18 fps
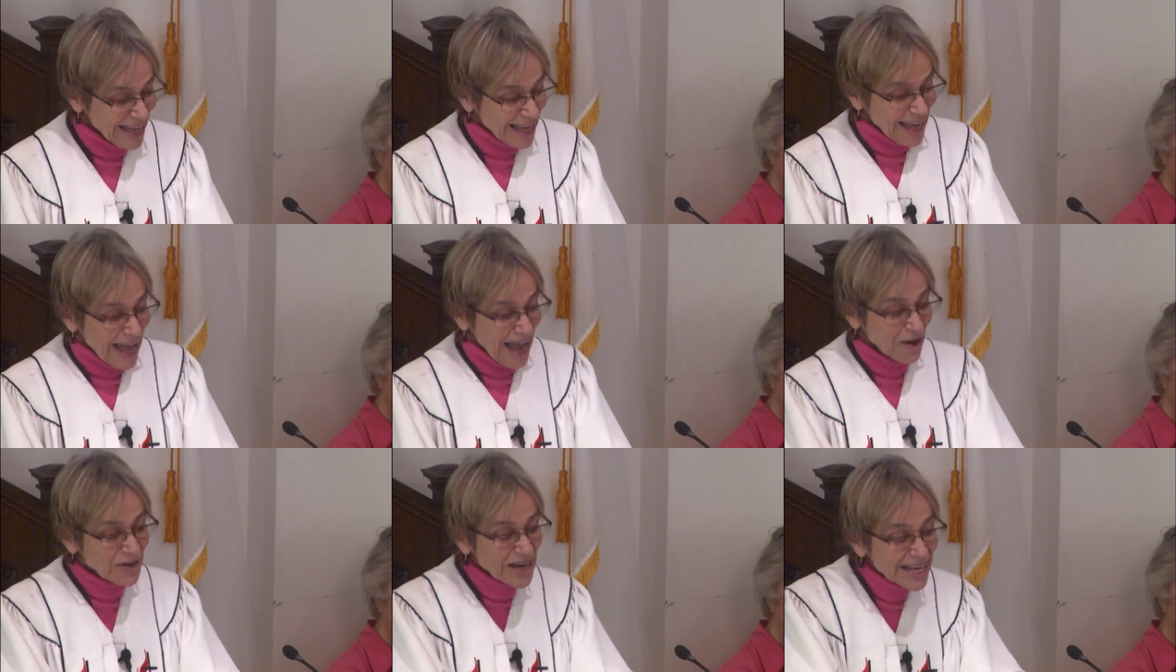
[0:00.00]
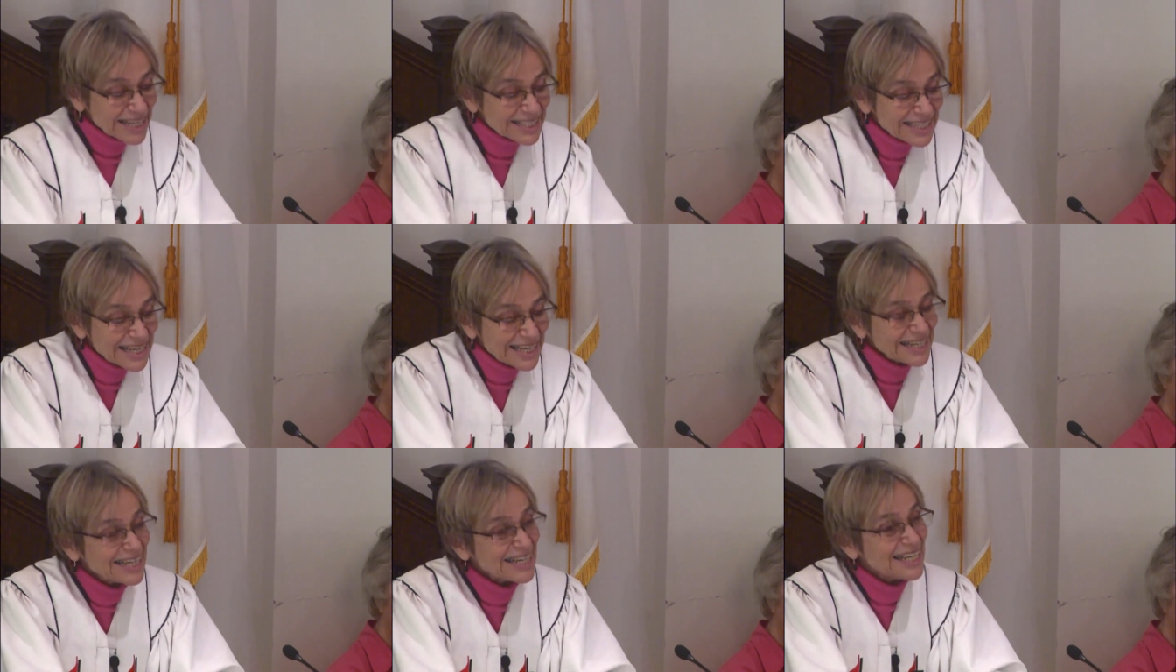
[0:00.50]
How
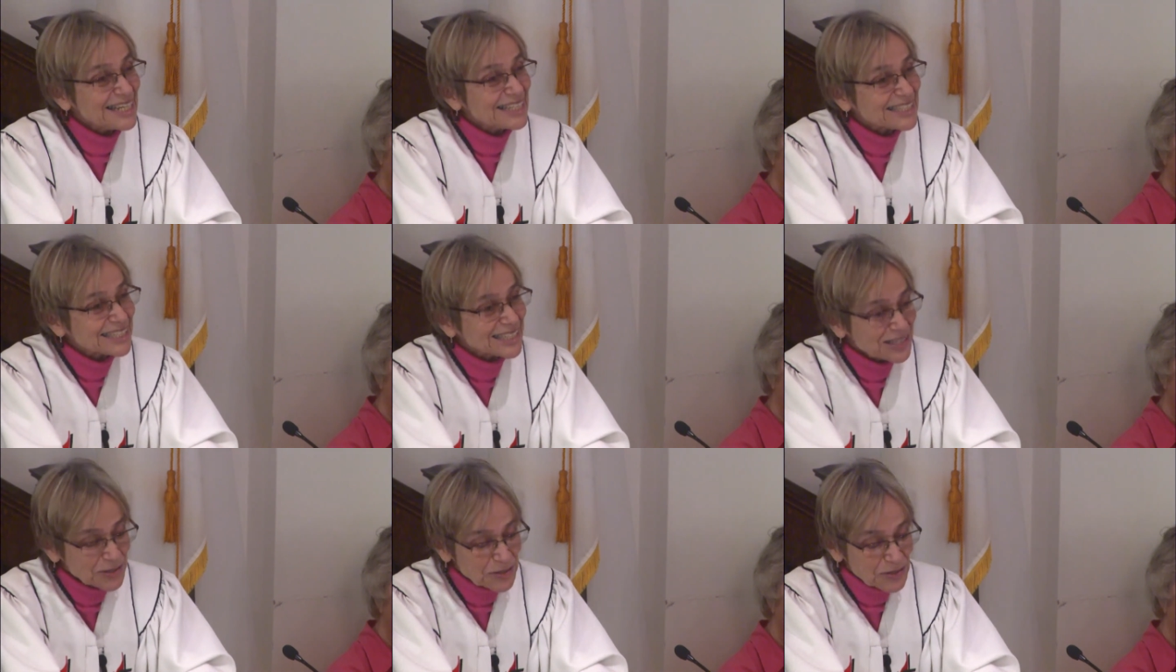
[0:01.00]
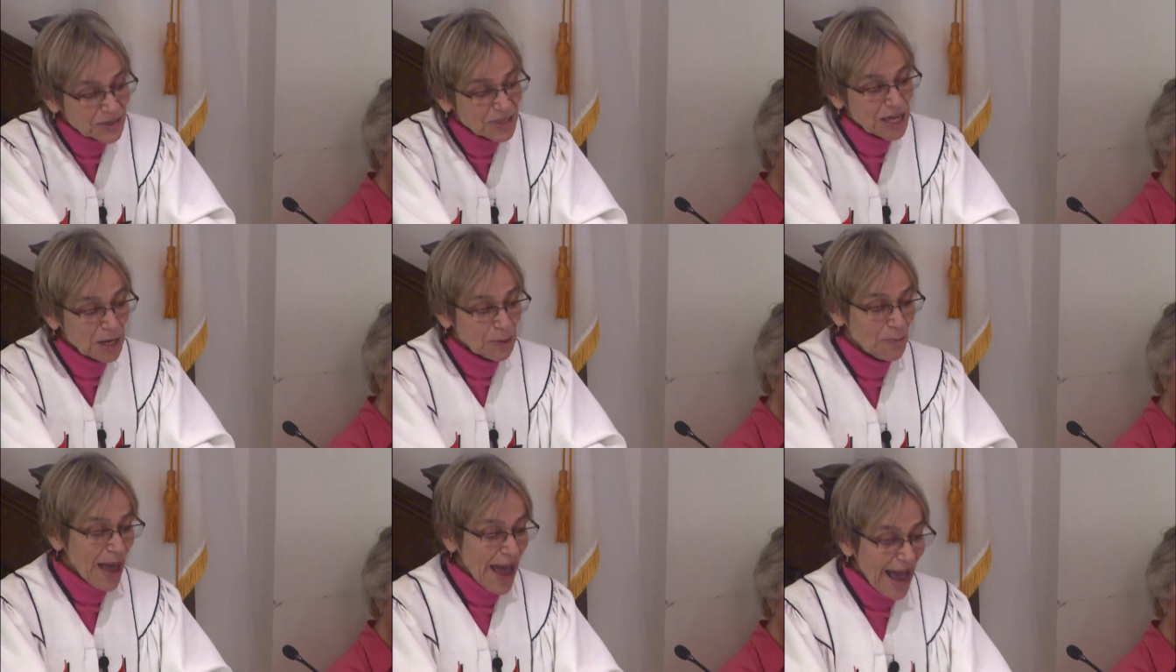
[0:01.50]
easy it is to
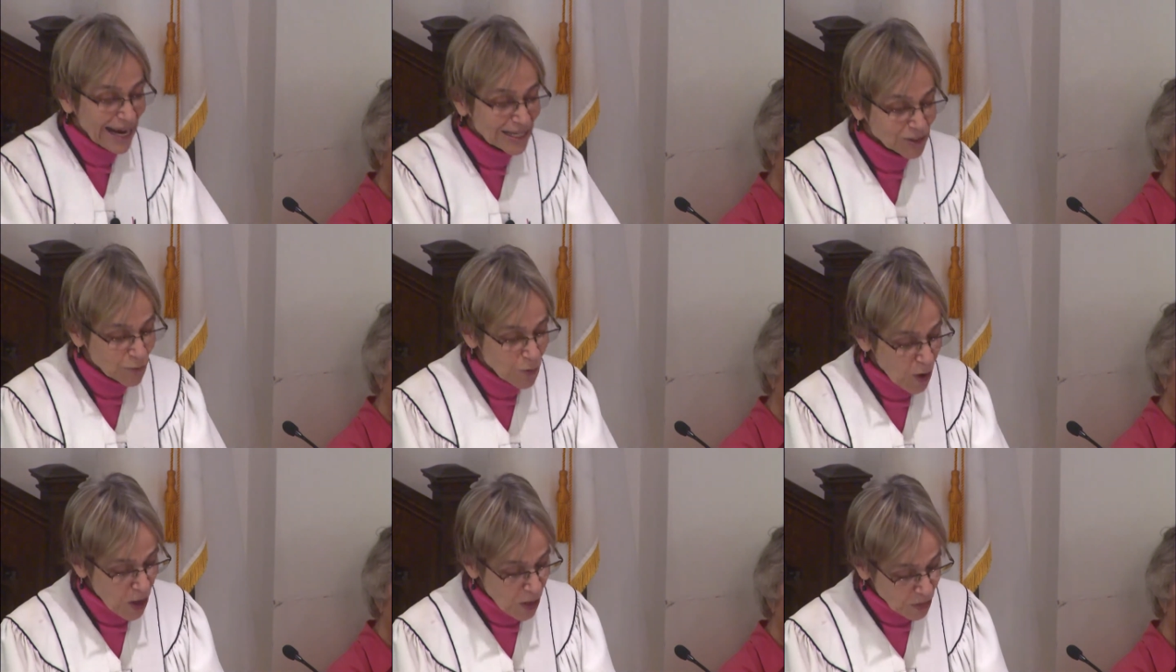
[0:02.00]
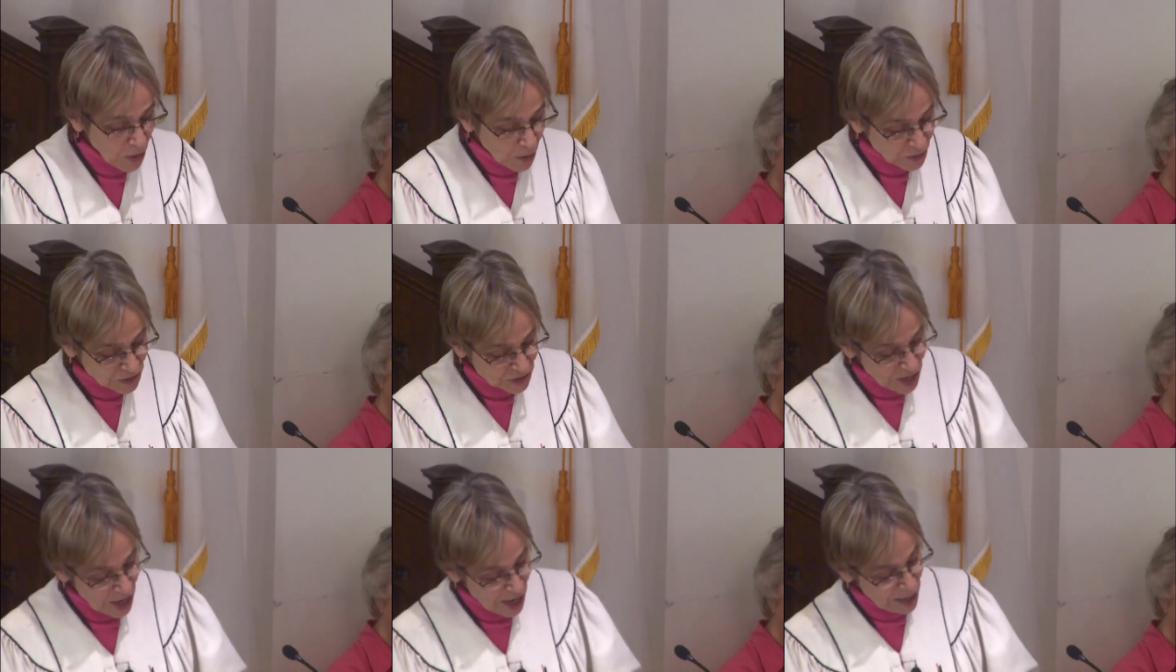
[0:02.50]
think back to all
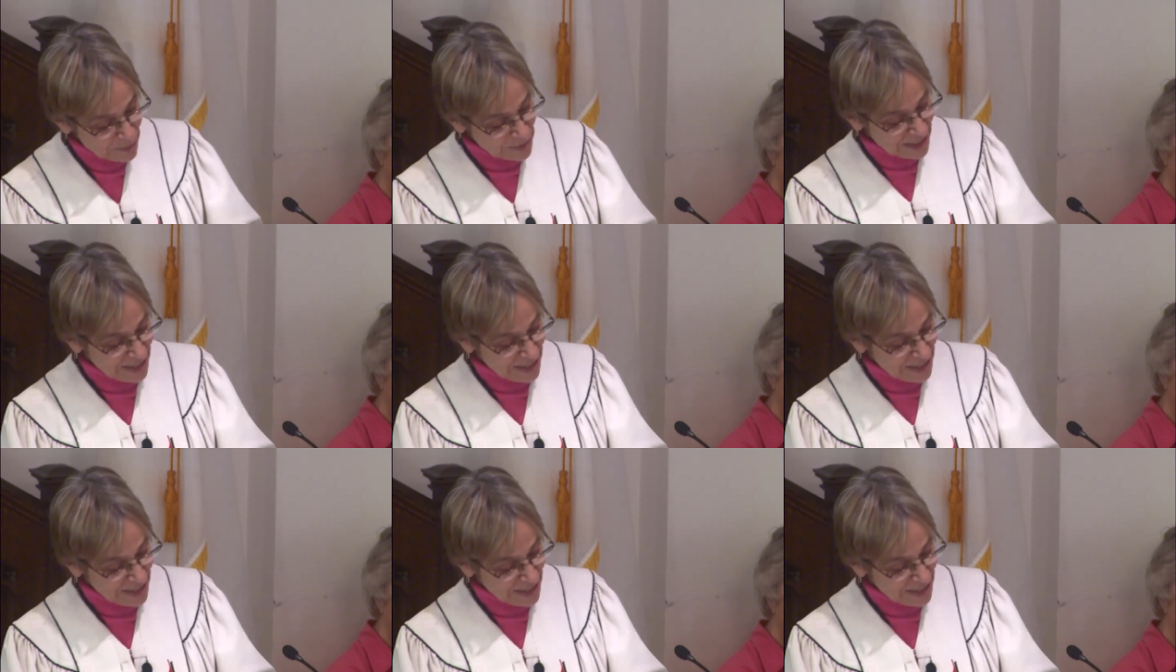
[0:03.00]
those times